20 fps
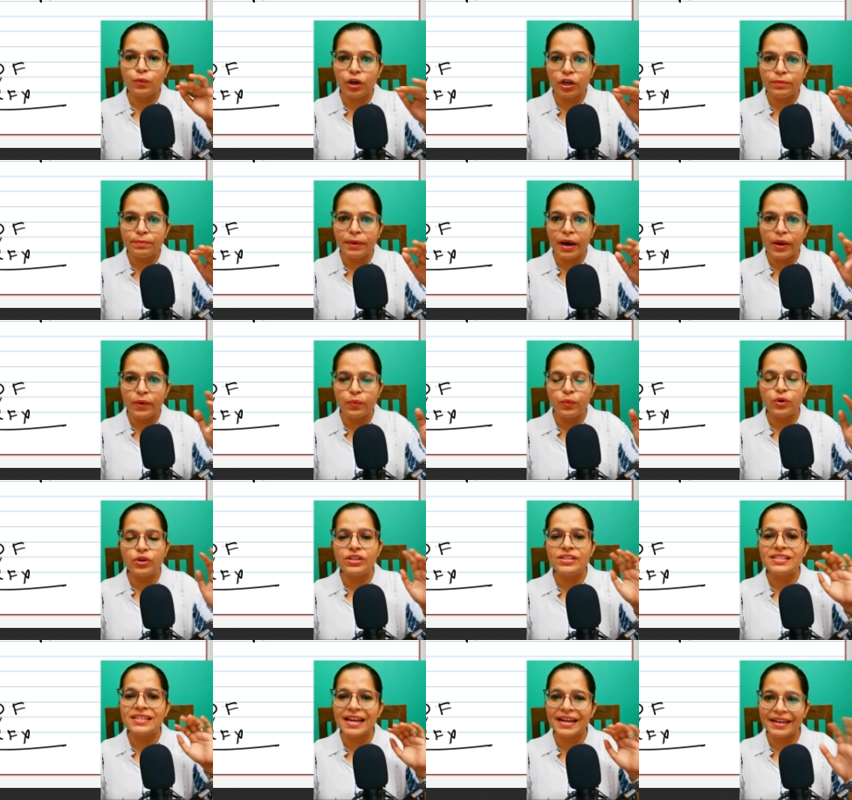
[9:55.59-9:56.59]
word by
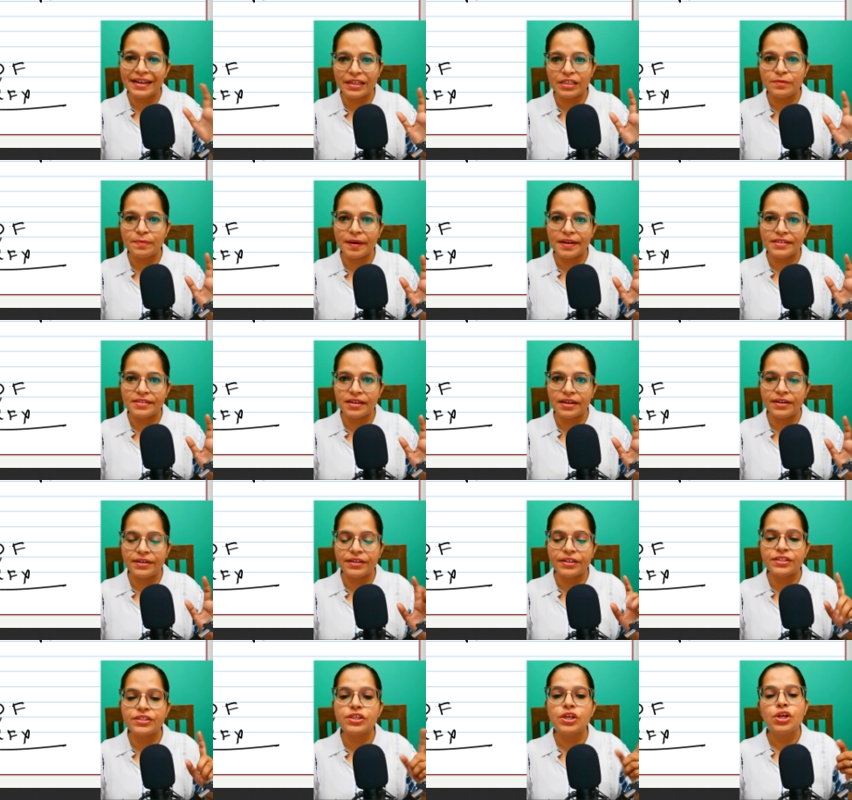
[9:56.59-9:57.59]
word, sentence by
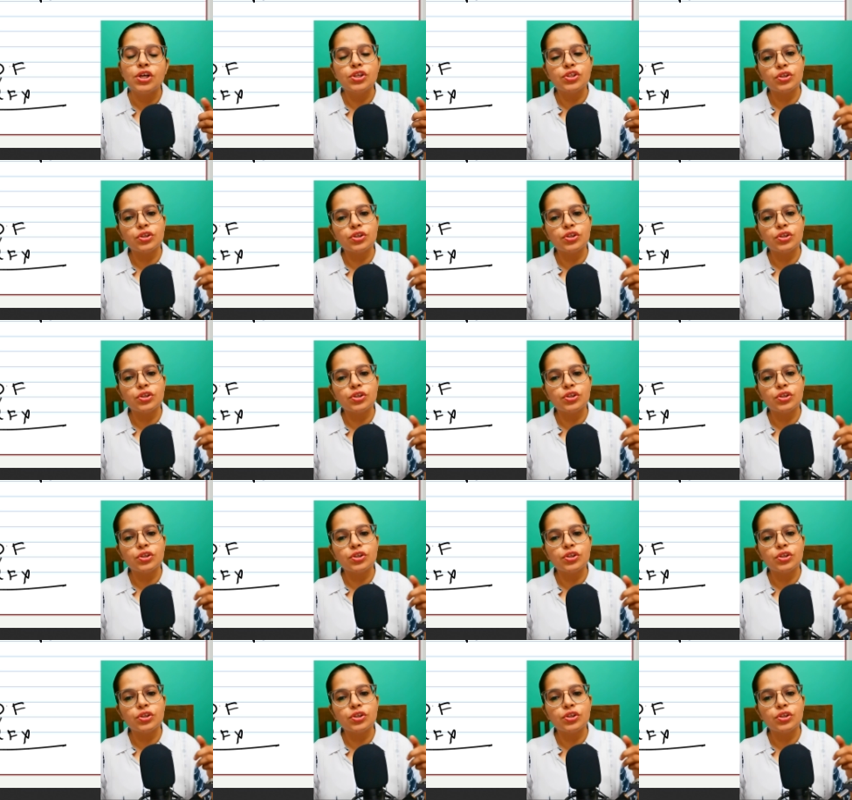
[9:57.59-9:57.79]
sentence.